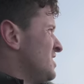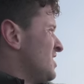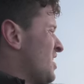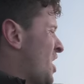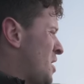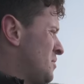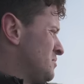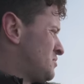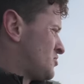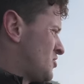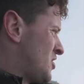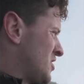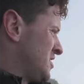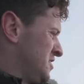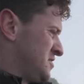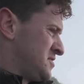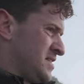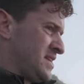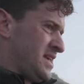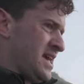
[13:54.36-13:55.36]
I'm
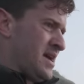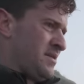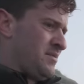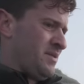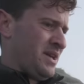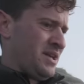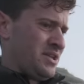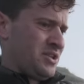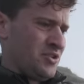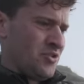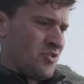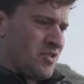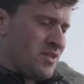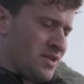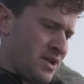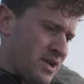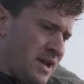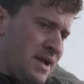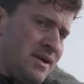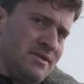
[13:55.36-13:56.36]
struggling to make sure that
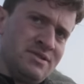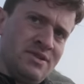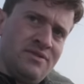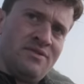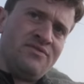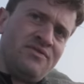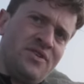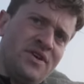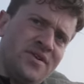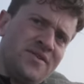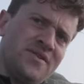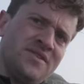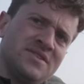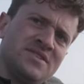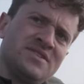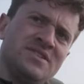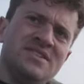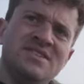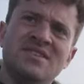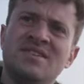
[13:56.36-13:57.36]
the clouds are in
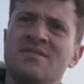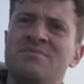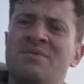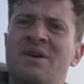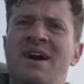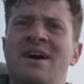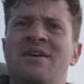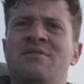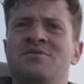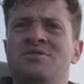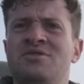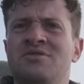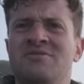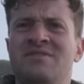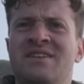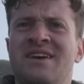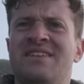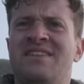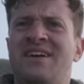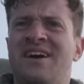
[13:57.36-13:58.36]
focus. How would you
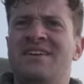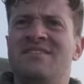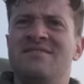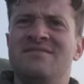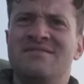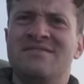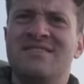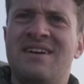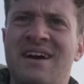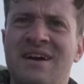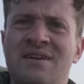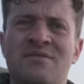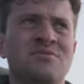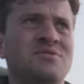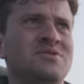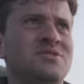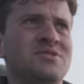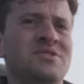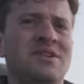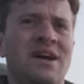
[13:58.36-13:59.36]
get that? How
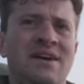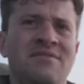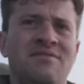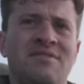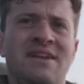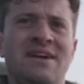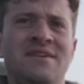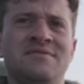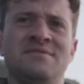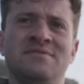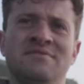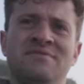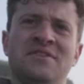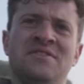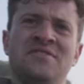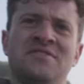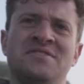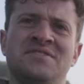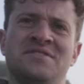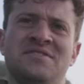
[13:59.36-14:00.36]
would you have clouds in
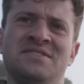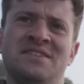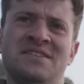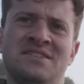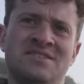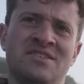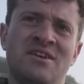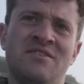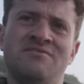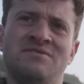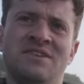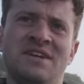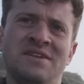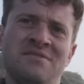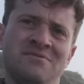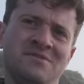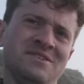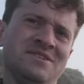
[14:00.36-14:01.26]
focus? Because they're soft anyway.